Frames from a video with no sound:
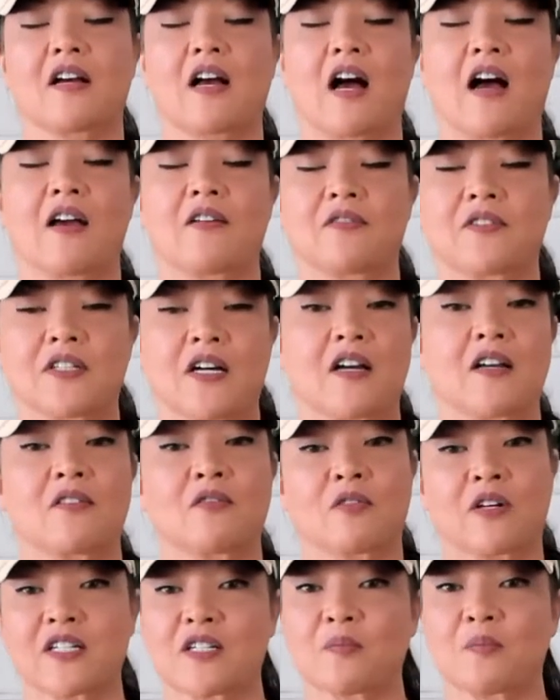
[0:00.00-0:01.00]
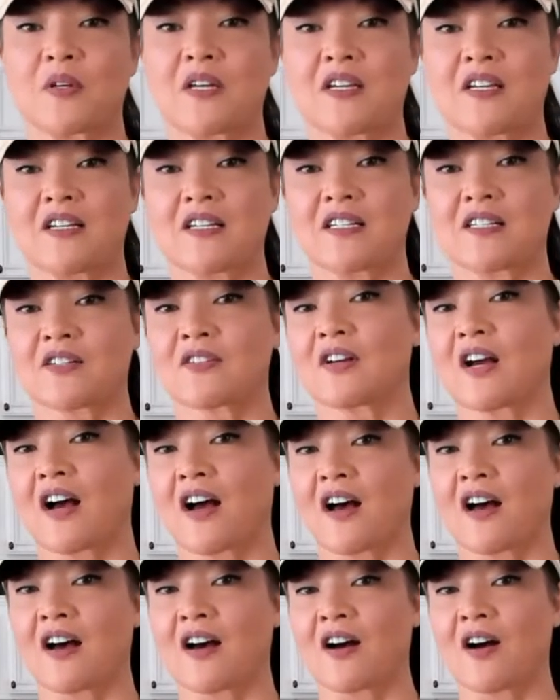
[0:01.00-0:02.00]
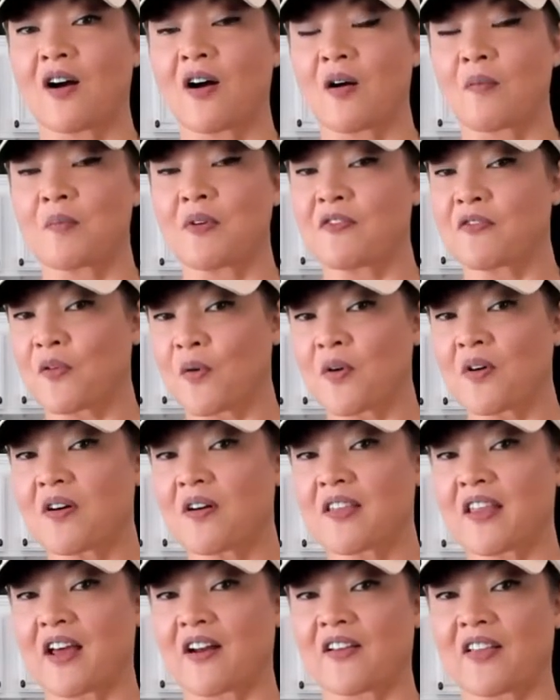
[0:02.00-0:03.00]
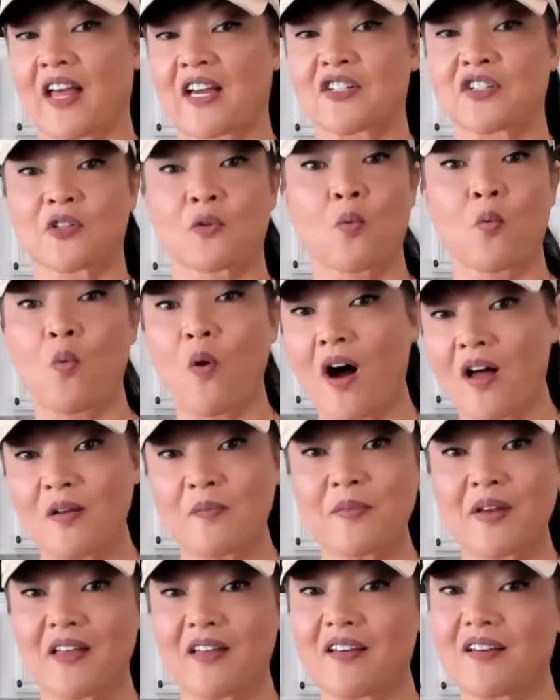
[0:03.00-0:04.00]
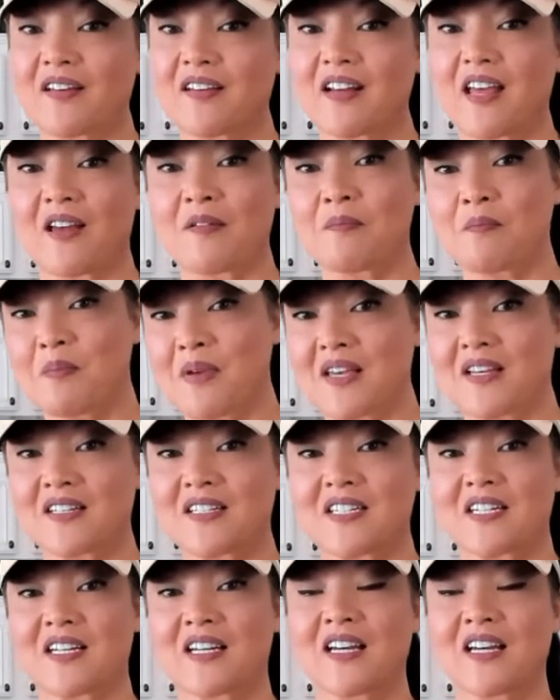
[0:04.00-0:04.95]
I've done recipes uh, before that are like just watermelon and mint